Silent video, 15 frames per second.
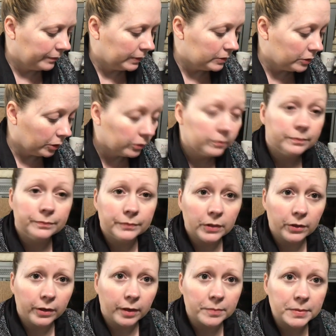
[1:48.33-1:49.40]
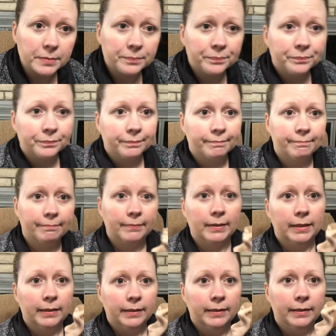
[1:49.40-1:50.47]
So here it comes.
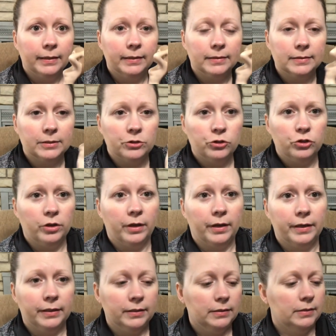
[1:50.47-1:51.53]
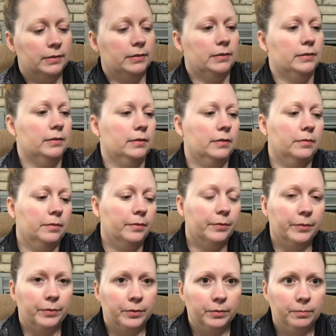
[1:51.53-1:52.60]
It is a giant
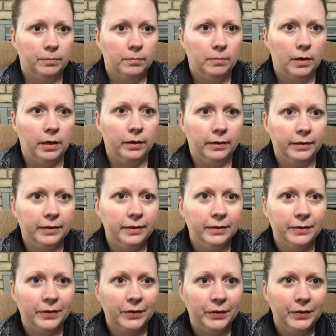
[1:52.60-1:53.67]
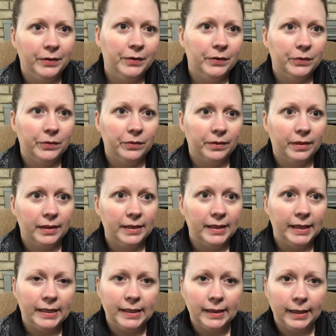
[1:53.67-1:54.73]
mug with a
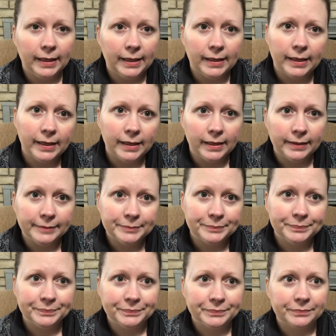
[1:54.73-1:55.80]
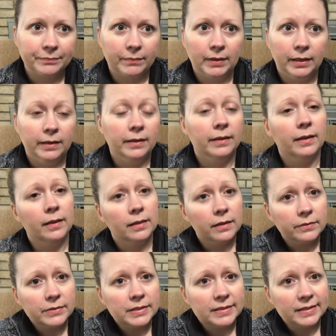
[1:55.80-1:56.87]
naked lady. He
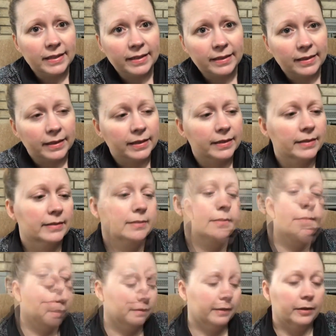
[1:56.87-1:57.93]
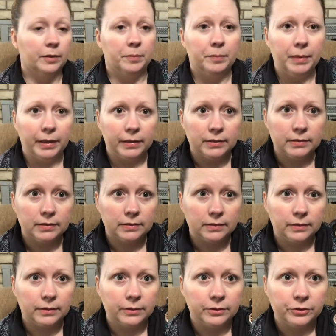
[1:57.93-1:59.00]
loved his naked ladies. That later, but
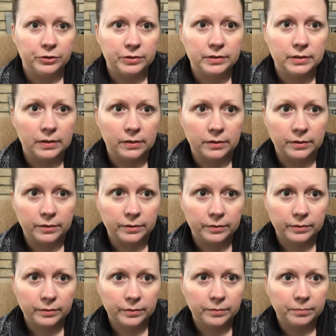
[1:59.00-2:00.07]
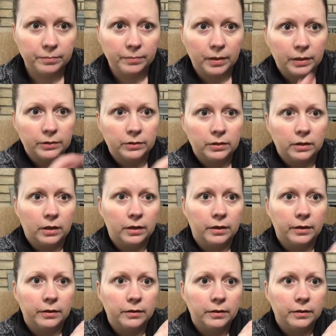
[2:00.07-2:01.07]
they're just the model car